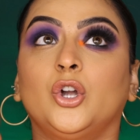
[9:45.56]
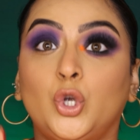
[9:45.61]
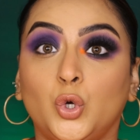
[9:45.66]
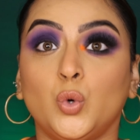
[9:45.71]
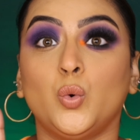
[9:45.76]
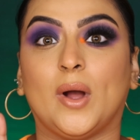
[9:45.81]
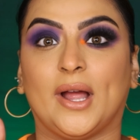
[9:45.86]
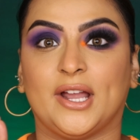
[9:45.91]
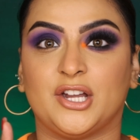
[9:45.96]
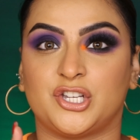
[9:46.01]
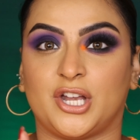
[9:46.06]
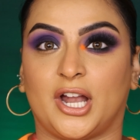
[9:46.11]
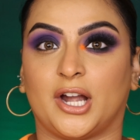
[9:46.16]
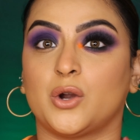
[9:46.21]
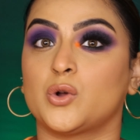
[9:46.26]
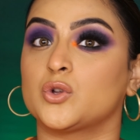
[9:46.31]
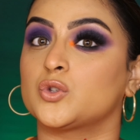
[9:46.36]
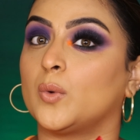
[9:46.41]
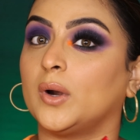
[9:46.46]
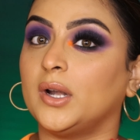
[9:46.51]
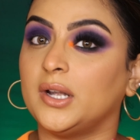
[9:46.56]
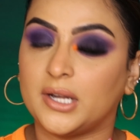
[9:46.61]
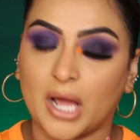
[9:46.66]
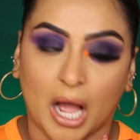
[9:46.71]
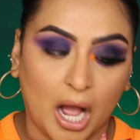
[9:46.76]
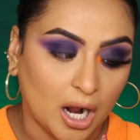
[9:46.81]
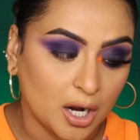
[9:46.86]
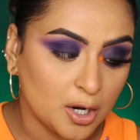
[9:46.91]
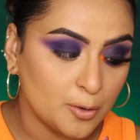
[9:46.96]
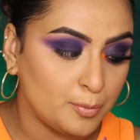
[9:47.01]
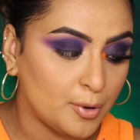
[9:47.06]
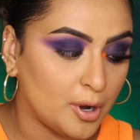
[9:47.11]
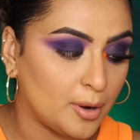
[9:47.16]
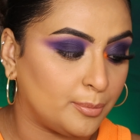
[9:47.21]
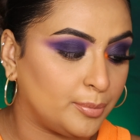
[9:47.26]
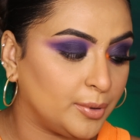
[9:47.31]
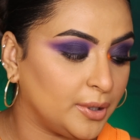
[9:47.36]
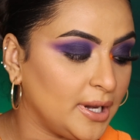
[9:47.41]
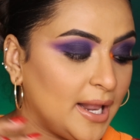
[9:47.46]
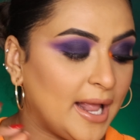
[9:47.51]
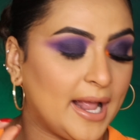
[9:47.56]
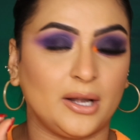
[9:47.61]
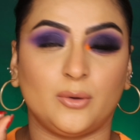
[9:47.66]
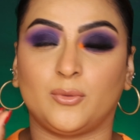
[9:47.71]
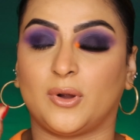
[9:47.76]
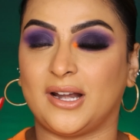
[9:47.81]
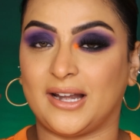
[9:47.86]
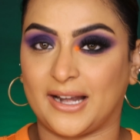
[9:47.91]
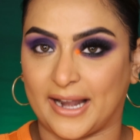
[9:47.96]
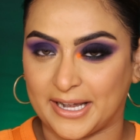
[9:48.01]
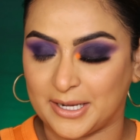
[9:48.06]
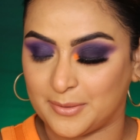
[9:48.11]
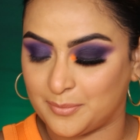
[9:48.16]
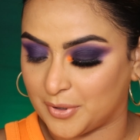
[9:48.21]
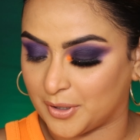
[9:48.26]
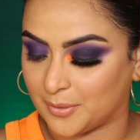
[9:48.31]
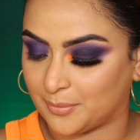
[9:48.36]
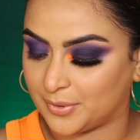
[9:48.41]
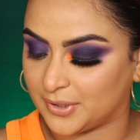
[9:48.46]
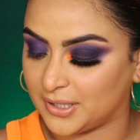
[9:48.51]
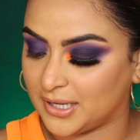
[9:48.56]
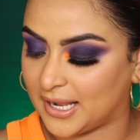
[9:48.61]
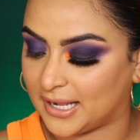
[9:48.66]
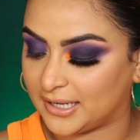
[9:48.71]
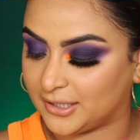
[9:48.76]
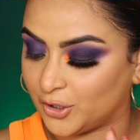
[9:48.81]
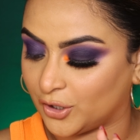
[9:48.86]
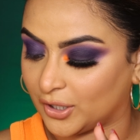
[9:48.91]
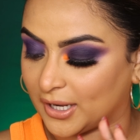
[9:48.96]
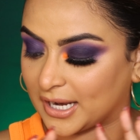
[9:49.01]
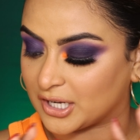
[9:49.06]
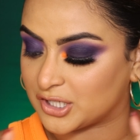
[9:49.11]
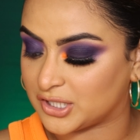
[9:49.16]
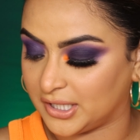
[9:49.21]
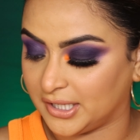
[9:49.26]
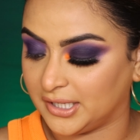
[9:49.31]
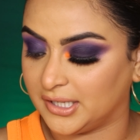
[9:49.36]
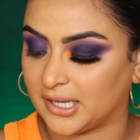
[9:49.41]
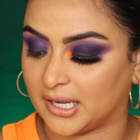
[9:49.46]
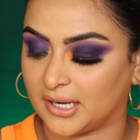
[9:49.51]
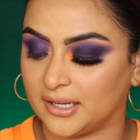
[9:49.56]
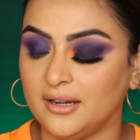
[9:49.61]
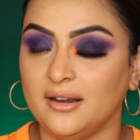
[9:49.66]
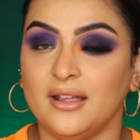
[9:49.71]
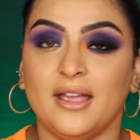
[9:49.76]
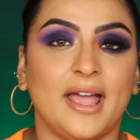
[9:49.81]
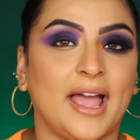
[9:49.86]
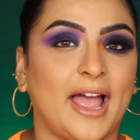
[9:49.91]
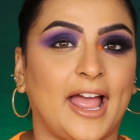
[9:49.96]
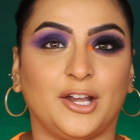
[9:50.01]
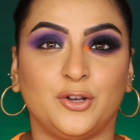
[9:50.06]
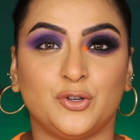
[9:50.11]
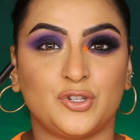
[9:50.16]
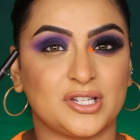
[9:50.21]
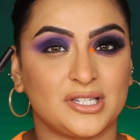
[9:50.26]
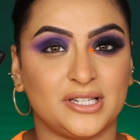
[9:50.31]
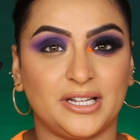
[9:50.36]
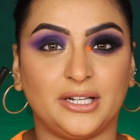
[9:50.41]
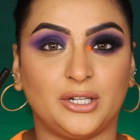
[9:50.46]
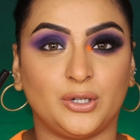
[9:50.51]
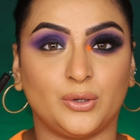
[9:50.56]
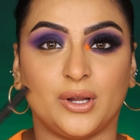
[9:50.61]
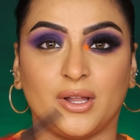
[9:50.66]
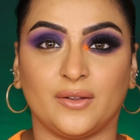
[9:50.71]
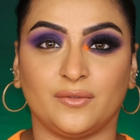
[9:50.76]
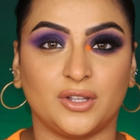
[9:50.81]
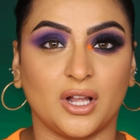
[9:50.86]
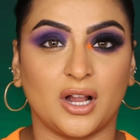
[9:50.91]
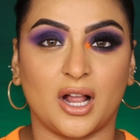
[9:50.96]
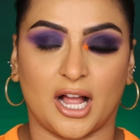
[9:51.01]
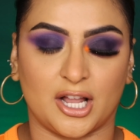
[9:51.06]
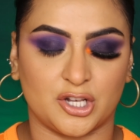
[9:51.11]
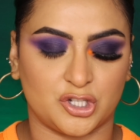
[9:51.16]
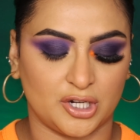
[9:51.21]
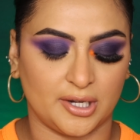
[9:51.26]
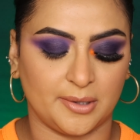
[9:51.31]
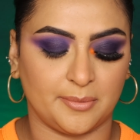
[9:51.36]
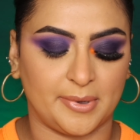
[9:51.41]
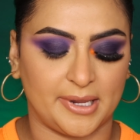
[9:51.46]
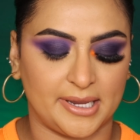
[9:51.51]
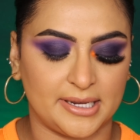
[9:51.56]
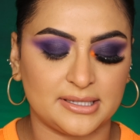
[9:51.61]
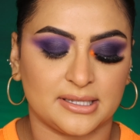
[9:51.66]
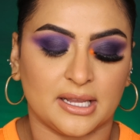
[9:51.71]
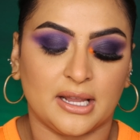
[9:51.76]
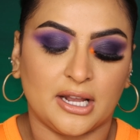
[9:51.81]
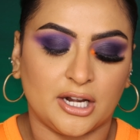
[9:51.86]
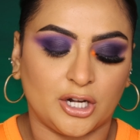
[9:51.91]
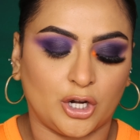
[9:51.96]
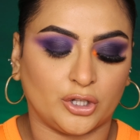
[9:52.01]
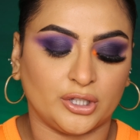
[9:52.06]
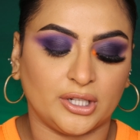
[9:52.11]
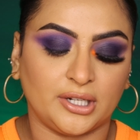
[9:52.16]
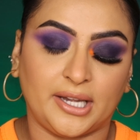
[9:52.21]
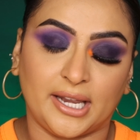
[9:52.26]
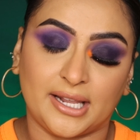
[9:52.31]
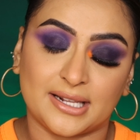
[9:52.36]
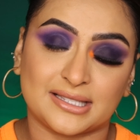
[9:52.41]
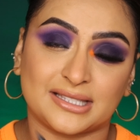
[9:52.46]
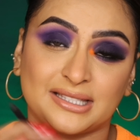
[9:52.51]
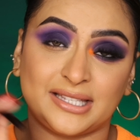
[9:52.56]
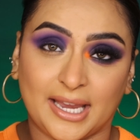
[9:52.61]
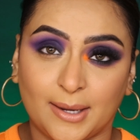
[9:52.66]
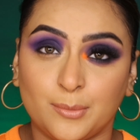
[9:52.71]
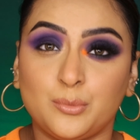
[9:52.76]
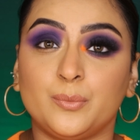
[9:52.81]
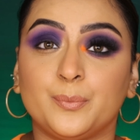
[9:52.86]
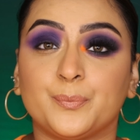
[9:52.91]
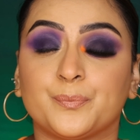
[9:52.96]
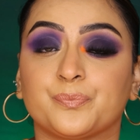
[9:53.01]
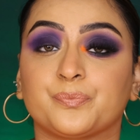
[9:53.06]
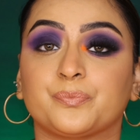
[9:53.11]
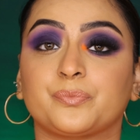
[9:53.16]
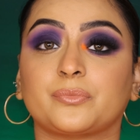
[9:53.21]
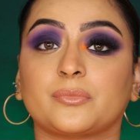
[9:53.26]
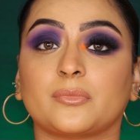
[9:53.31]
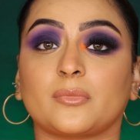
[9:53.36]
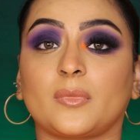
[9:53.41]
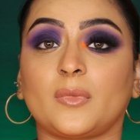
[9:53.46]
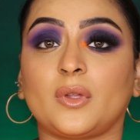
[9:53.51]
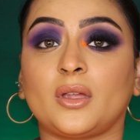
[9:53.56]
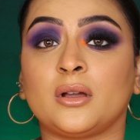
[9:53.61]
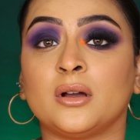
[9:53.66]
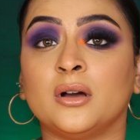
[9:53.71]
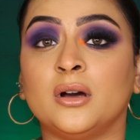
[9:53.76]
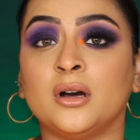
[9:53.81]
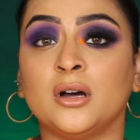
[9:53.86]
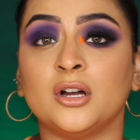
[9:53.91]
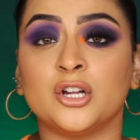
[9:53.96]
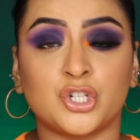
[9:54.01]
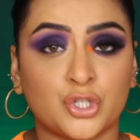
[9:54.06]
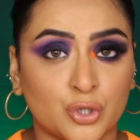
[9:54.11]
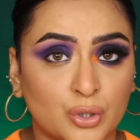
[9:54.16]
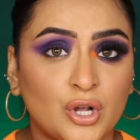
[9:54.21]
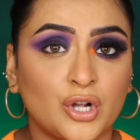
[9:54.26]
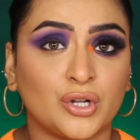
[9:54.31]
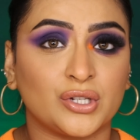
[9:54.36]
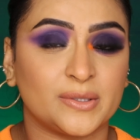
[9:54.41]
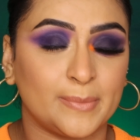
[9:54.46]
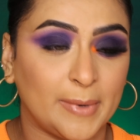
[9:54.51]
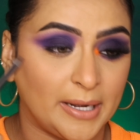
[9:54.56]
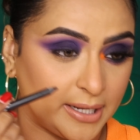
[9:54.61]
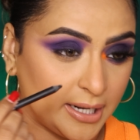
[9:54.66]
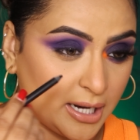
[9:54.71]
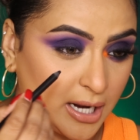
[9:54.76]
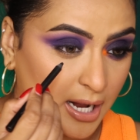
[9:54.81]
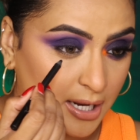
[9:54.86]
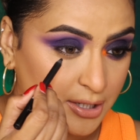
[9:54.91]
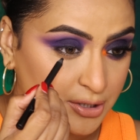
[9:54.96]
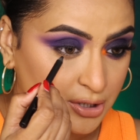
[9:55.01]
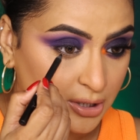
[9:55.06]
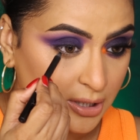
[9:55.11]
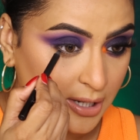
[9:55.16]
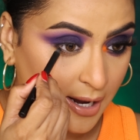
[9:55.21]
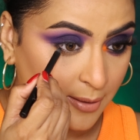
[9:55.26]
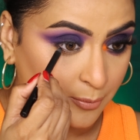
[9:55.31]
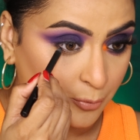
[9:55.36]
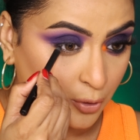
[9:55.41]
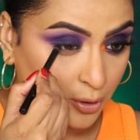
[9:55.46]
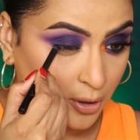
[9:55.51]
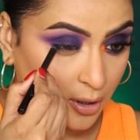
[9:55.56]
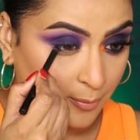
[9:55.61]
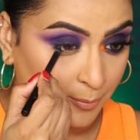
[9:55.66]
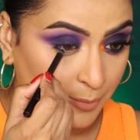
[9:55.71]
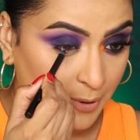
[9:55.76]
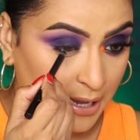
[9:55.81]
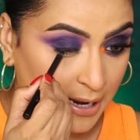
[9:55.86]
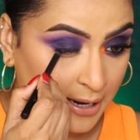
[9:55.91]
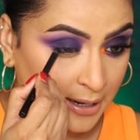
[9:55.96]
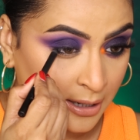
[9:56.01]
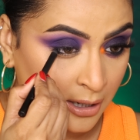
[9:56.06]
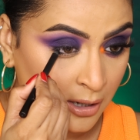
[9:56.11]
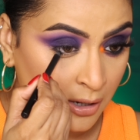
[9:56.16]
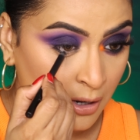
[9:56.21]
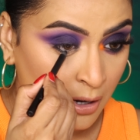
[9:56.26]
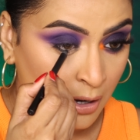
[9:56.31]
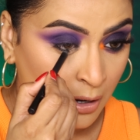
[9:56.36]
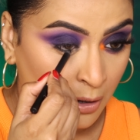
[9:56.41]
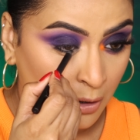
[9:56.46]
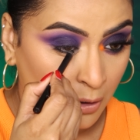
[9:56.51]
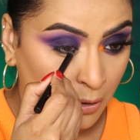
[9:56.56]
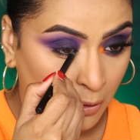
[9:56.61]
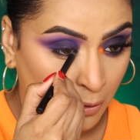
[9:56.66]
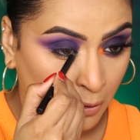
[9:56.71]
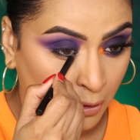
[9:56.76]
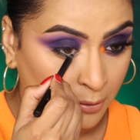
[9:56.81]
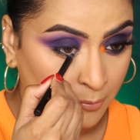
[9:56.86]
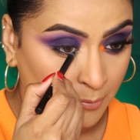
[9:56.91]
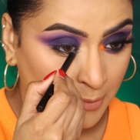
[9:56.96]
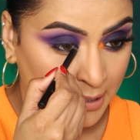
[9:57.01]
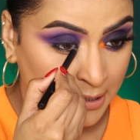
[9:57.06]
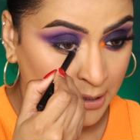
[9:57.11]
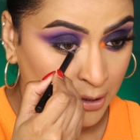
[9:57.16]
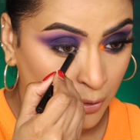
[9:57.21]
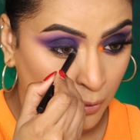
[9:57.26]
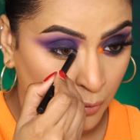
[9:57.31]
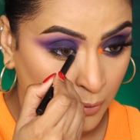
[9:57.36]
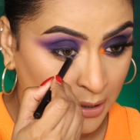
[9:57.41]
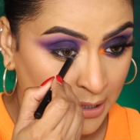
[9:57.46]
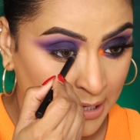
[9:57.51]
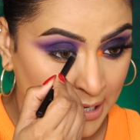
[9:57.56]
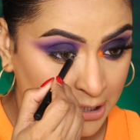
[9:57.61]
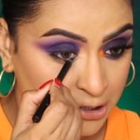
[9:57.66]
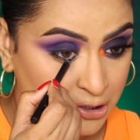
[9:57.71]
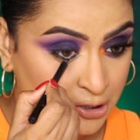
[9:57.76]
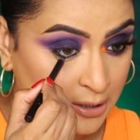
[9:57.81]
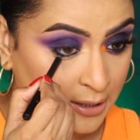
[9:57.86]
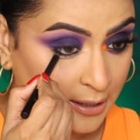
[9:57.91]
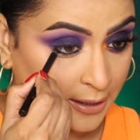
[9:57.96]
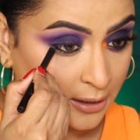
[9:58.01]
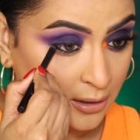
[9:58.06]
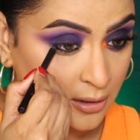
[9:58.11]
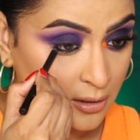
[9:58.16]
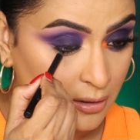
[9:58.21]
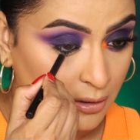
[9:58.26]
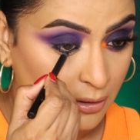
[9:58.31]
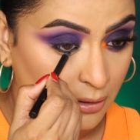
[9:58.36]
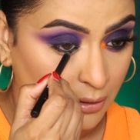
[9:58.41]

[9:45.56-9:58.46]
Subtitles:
2 eyeshadows, one dark purple and one light purple, and you're actually done, and you just need to give the kajal base. Now the same Sugar Cosmetic kajal I'm going to apply on my lower lash line